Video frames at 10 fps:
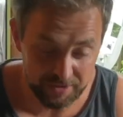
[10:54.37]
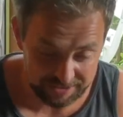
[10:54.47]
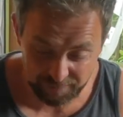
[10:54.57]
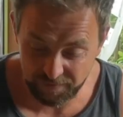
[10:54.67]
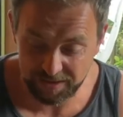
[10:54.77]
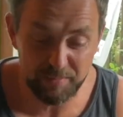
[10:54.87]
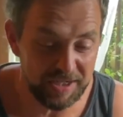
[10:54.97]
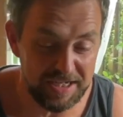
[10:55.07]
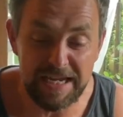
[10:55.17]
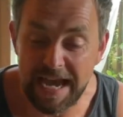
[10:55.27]
like a
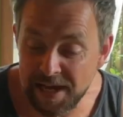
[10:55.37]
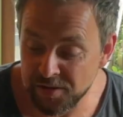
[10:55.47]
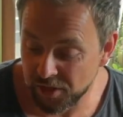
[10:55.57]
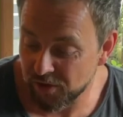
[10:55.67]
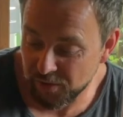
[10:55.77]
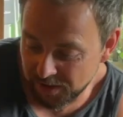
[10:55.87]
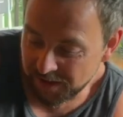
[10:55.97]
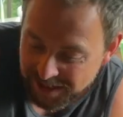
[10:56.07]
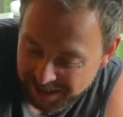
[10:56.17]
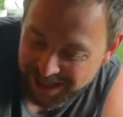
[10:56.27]
bloody Neanderthal with a,
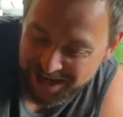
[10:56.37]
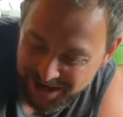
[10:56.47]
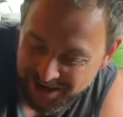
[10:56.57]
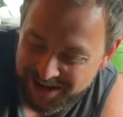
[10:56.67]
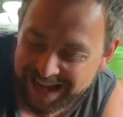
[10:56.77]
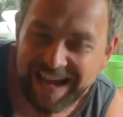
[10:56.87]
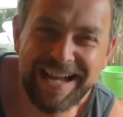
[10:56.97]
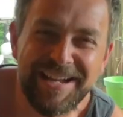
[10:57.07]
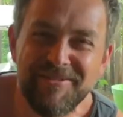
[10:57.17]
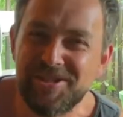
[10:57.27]
you know.
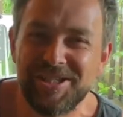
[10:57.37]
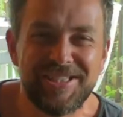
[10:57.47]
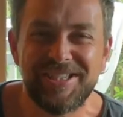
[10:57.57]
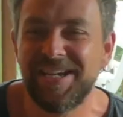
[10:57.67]
And it was just,